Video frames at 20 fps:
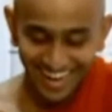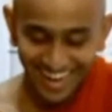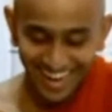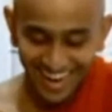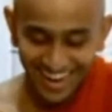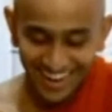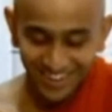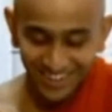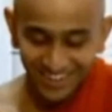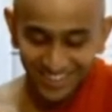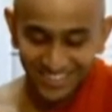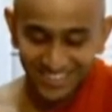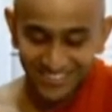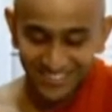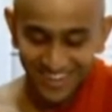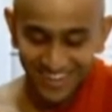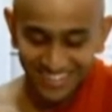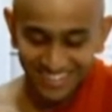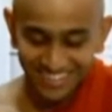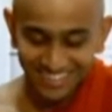and all the
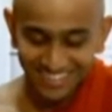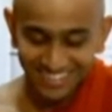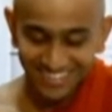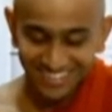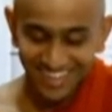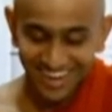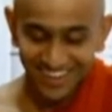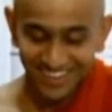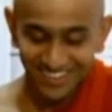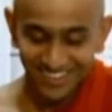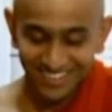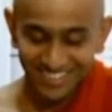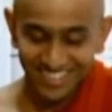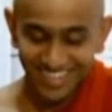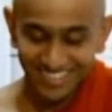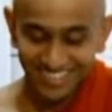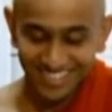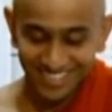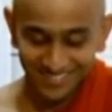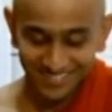monks and all the
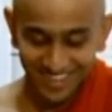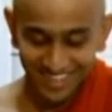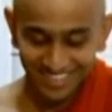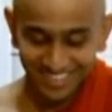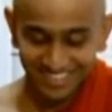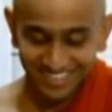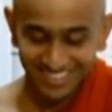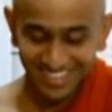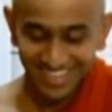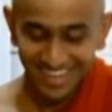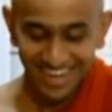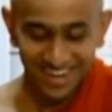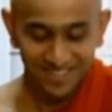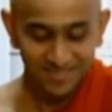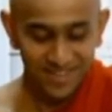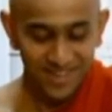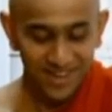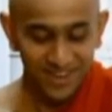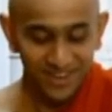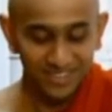other monks,
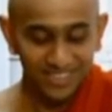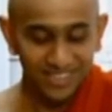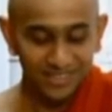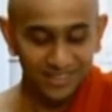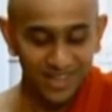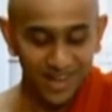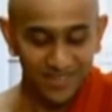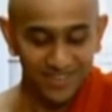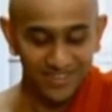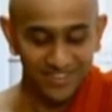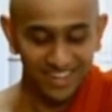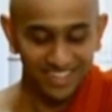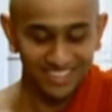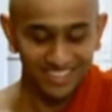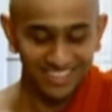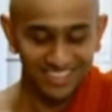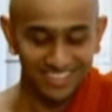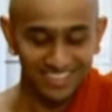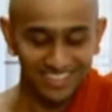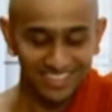and we all the Swamin
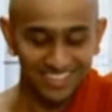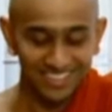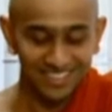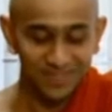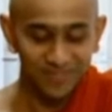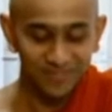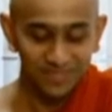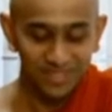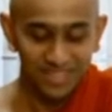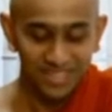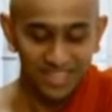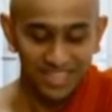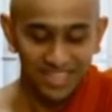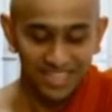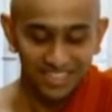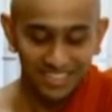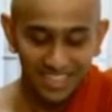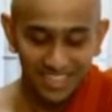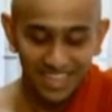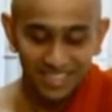Wahanses
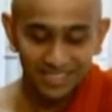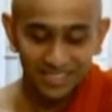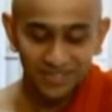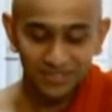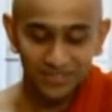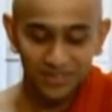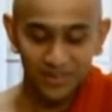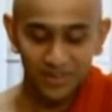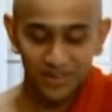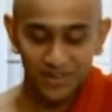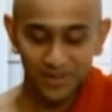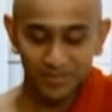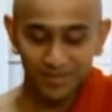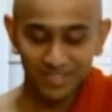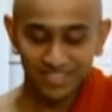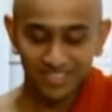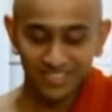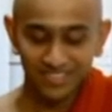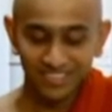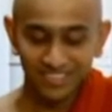realize the Four
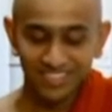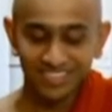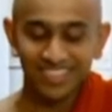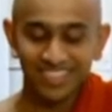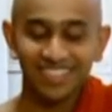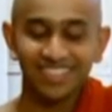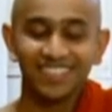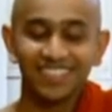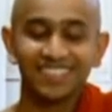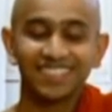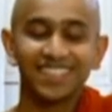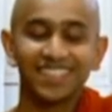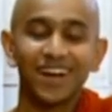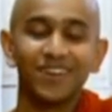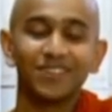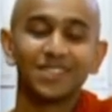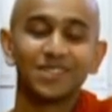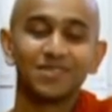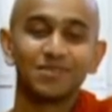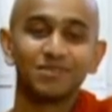Noble Truths in this
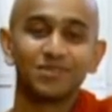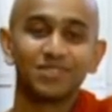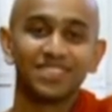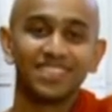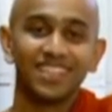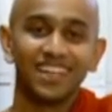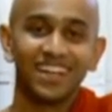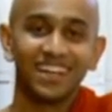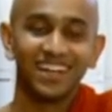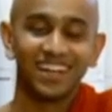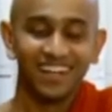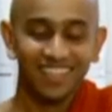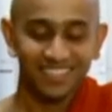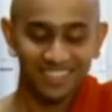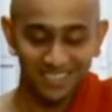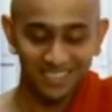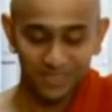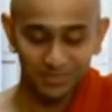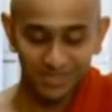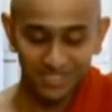Gautama
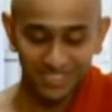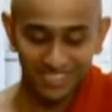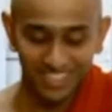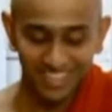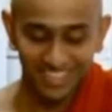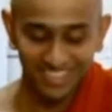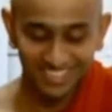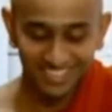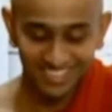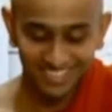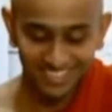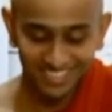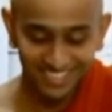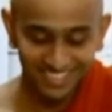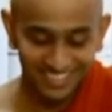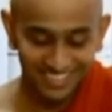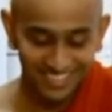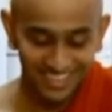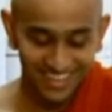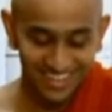Buddha's dispensation.
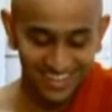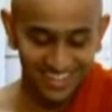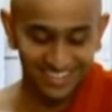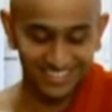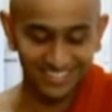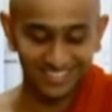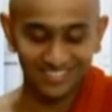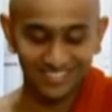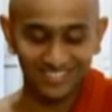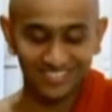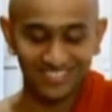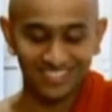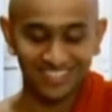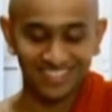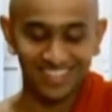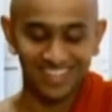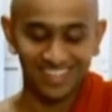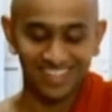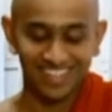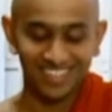Sadhu,
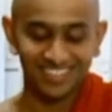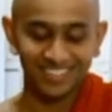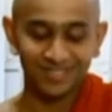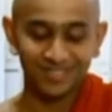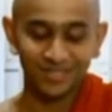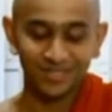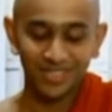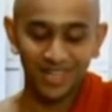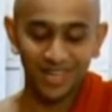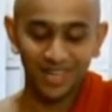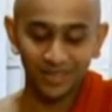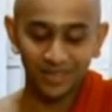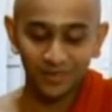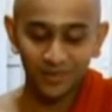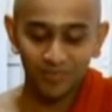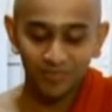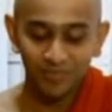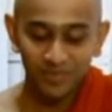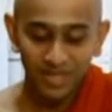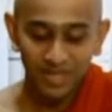sadhu,
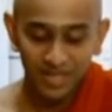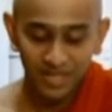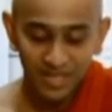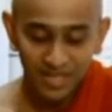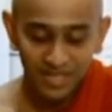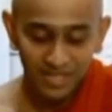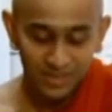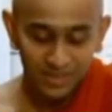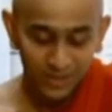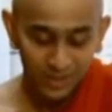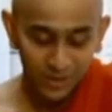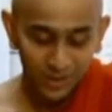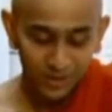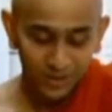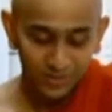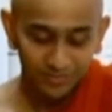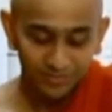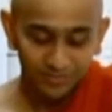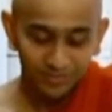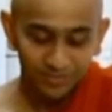sadhu.
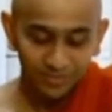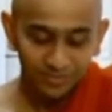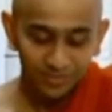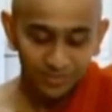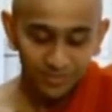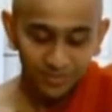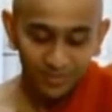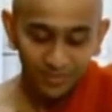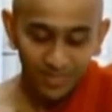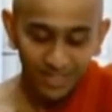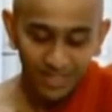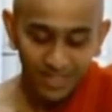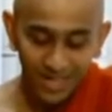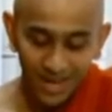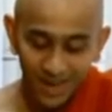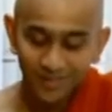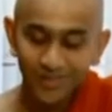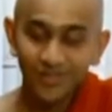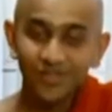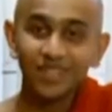So
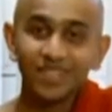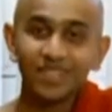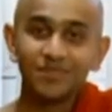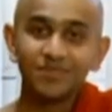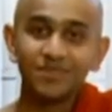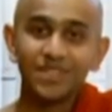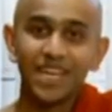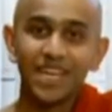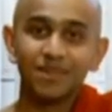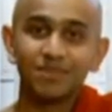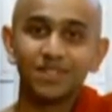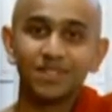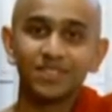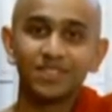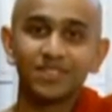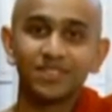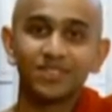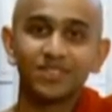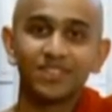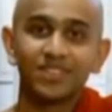now we will be able
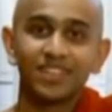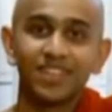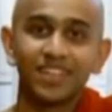to